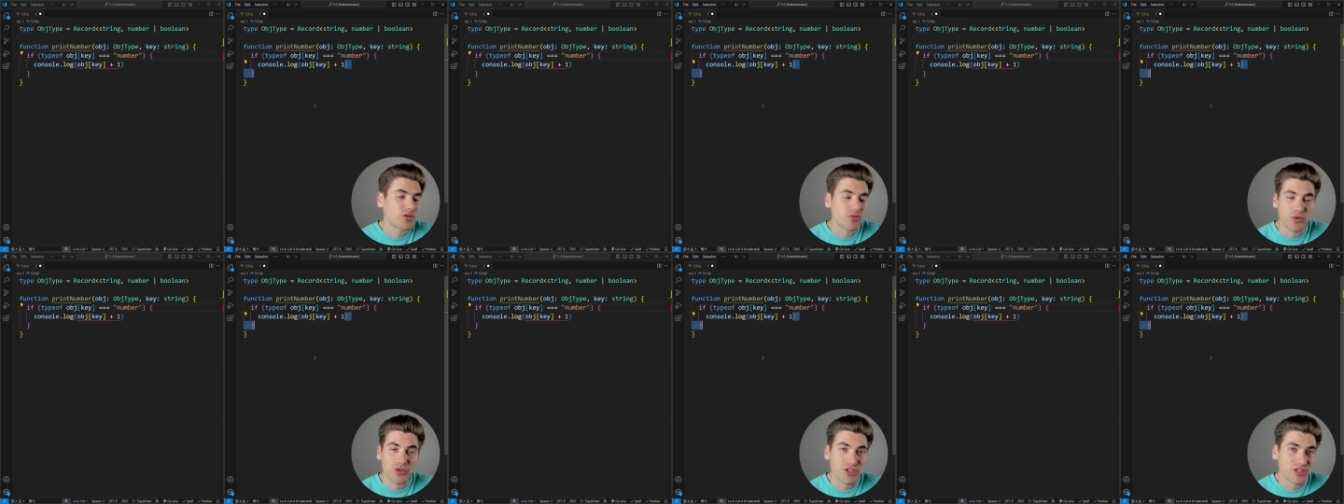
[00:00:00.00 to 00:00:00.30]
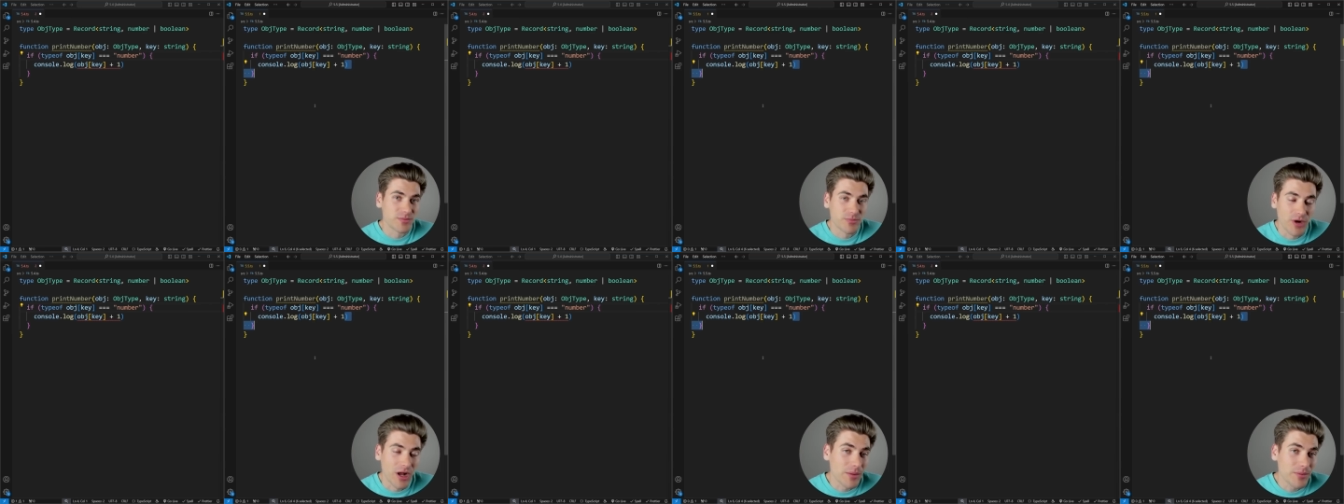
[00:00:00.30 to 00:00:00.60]
which is
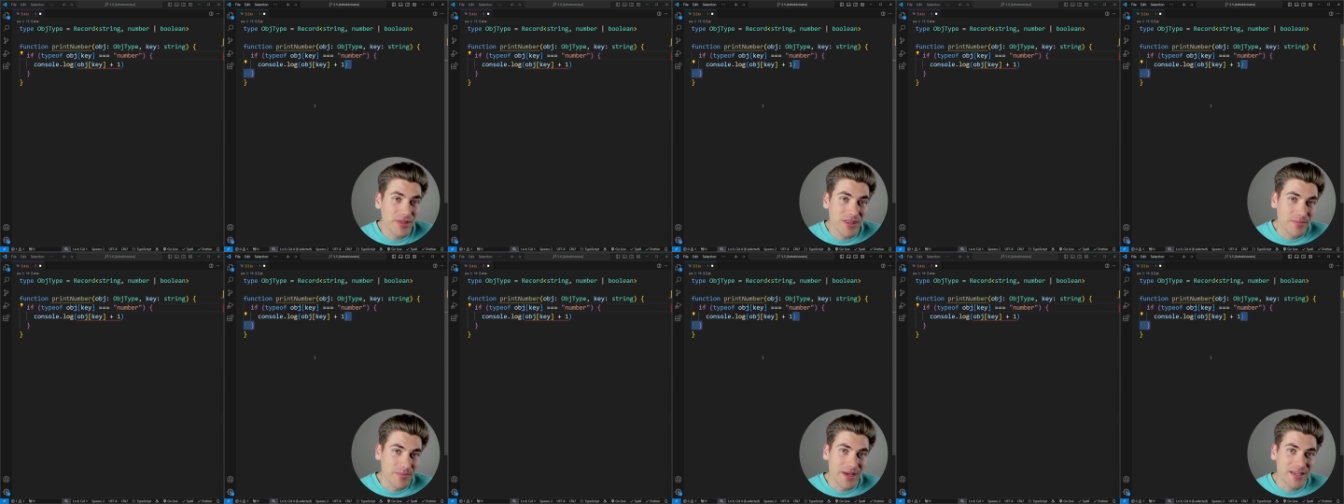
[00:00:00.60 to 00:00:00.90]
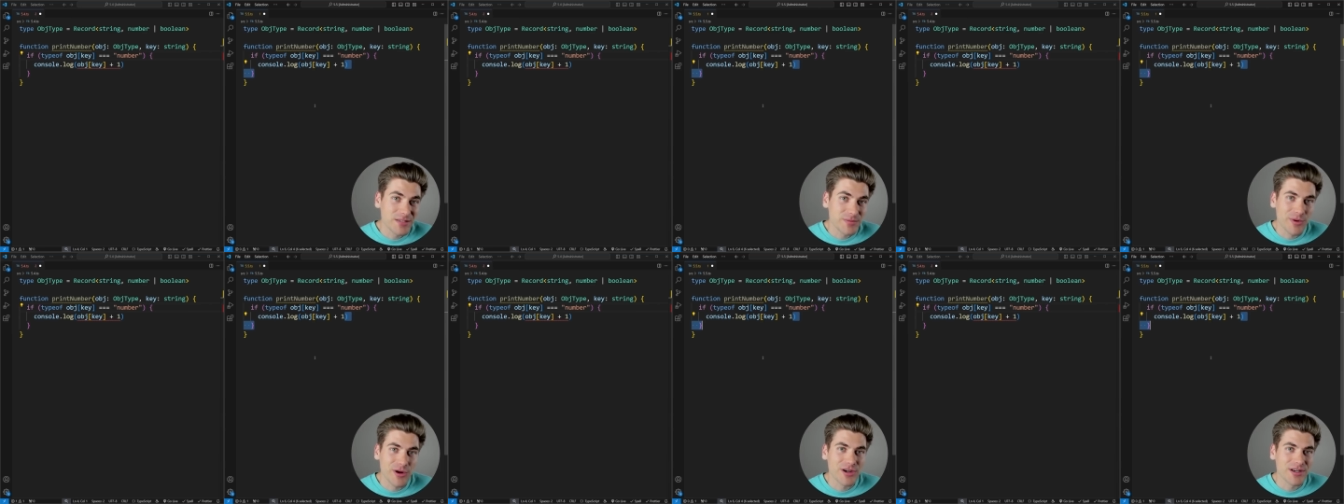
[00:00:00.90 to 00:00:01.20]
probably the
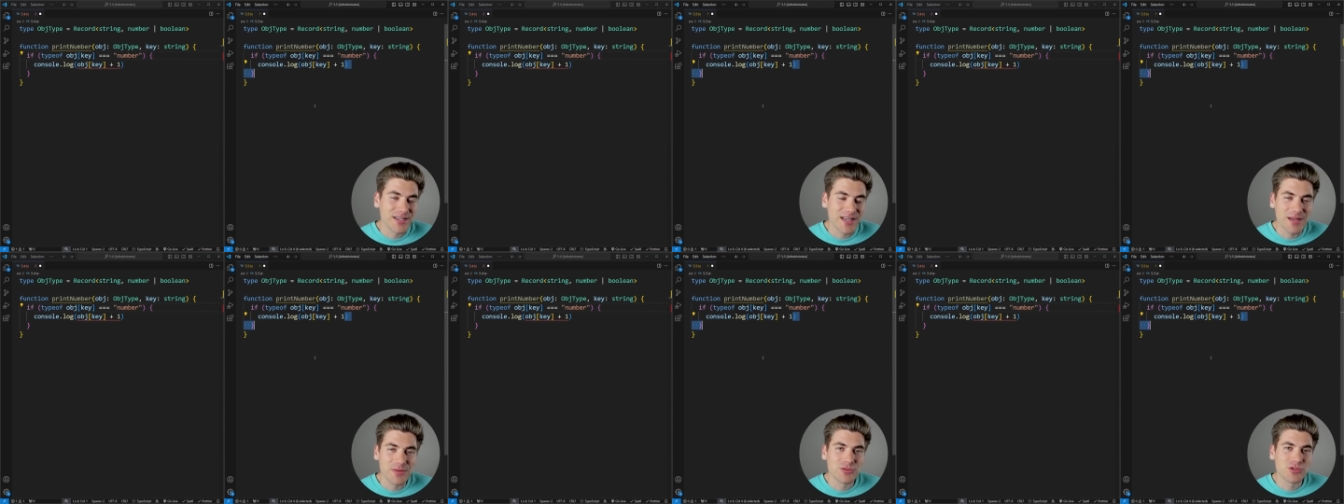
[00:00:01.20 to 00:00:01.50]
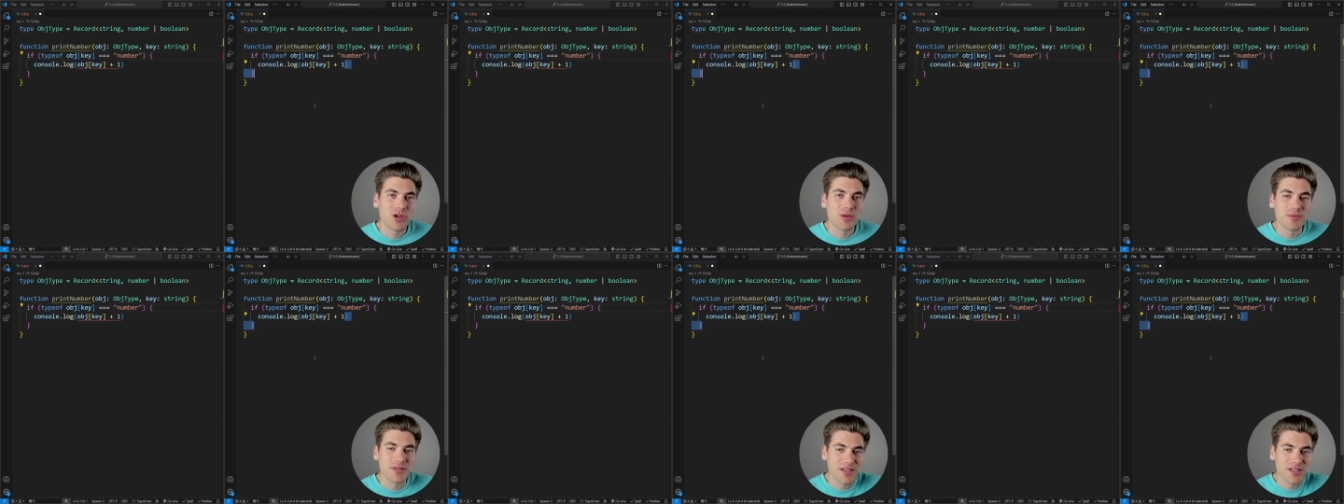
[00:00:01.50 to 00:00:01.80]
best part of
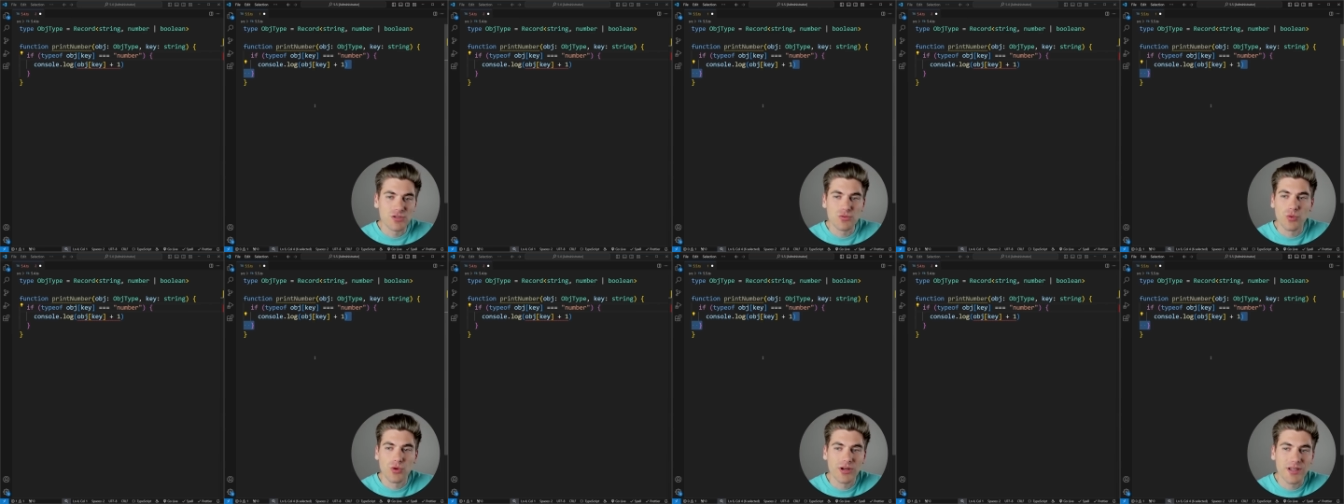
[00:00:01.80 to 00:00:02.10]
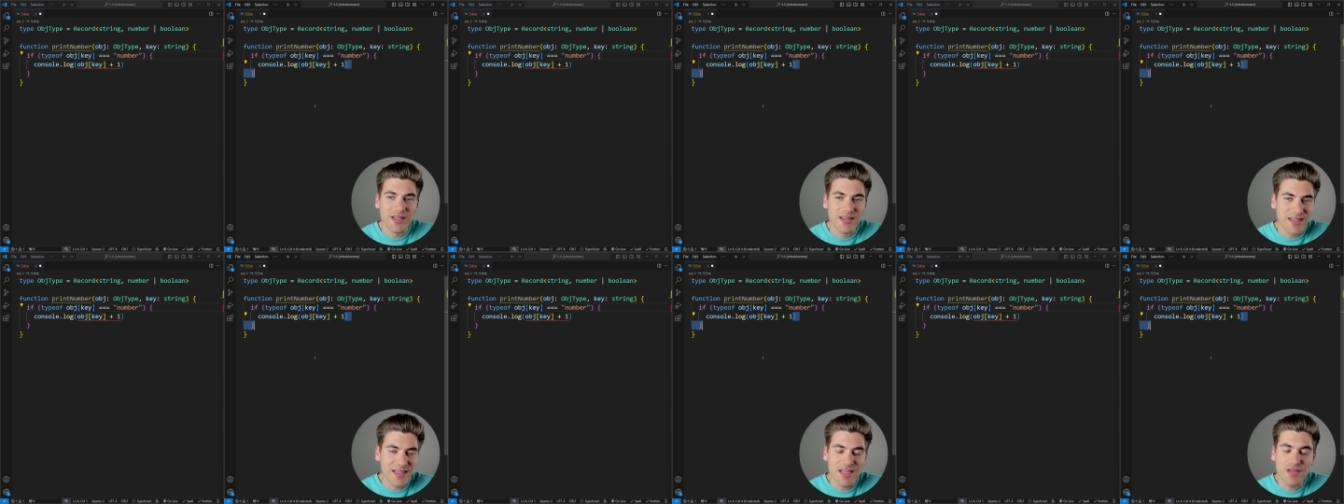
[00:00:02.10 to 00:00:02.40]
TypeScript, is
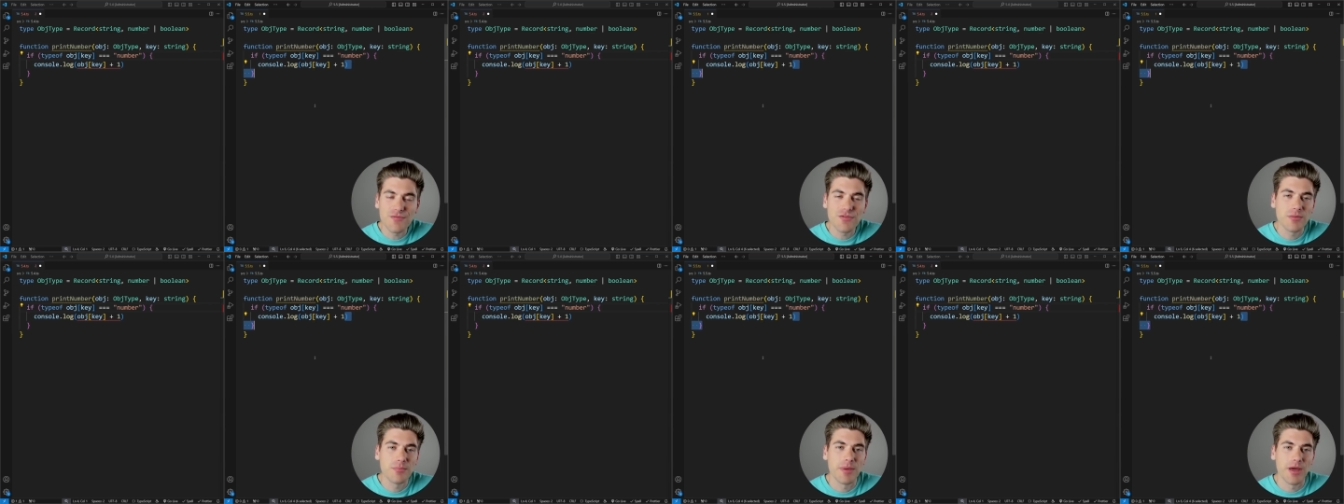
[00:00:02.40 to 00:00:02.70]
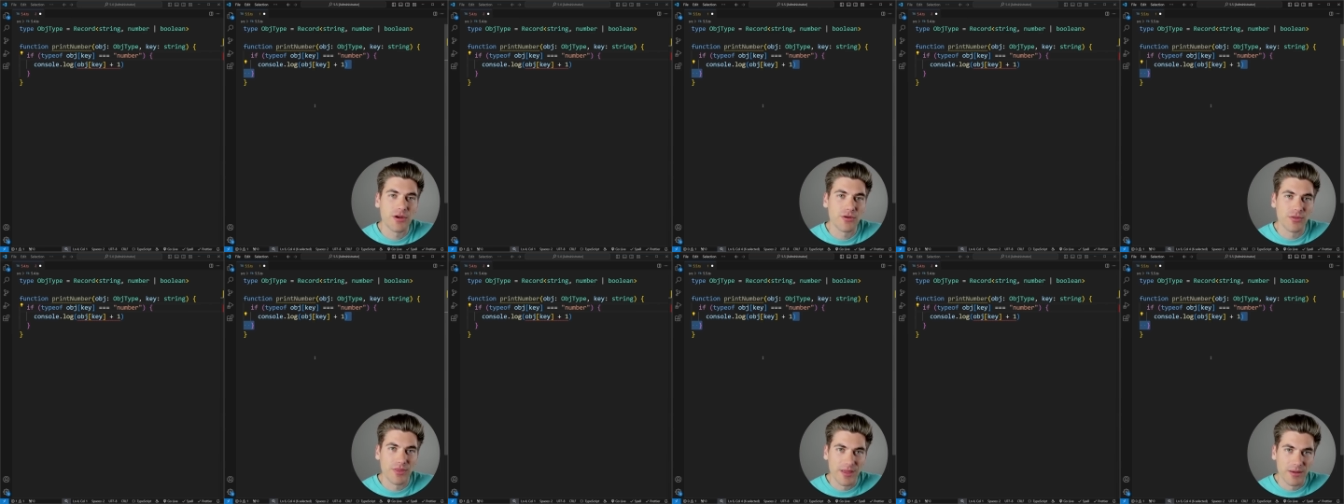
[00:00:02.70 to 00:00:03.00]
working even
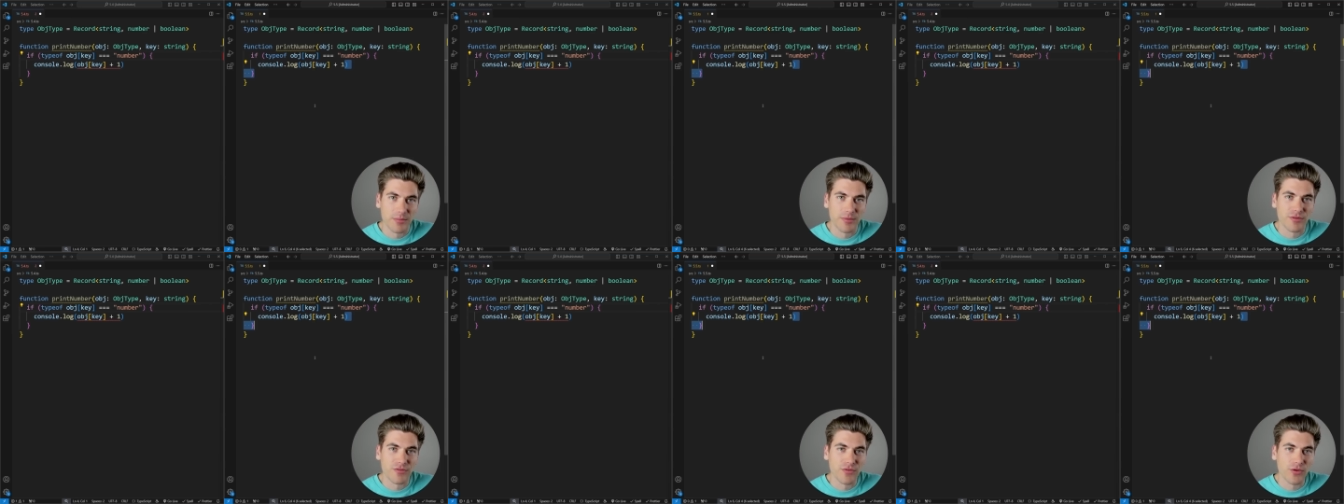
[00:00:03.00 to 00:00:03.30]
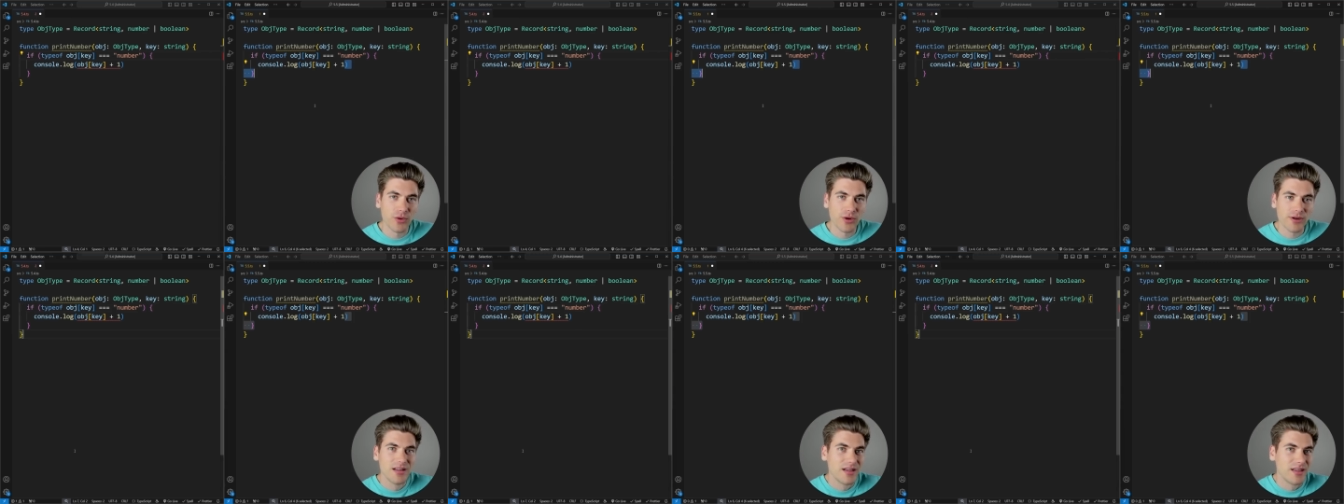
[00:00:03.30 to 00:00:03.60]
better than before.